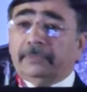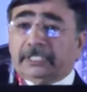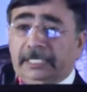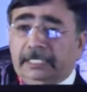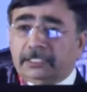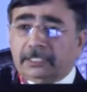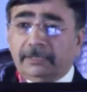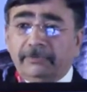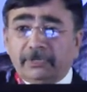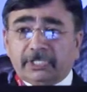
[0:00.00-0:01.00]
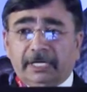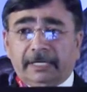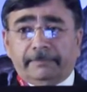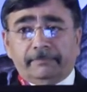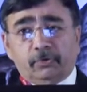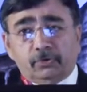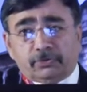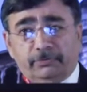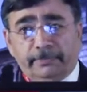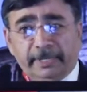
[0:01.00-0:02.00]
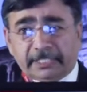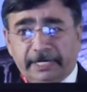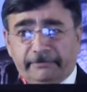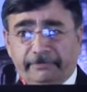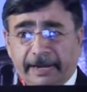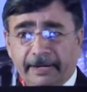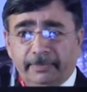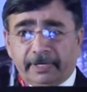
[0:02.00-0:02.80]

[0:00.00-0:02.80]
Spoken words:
machines which are used for measuring fat,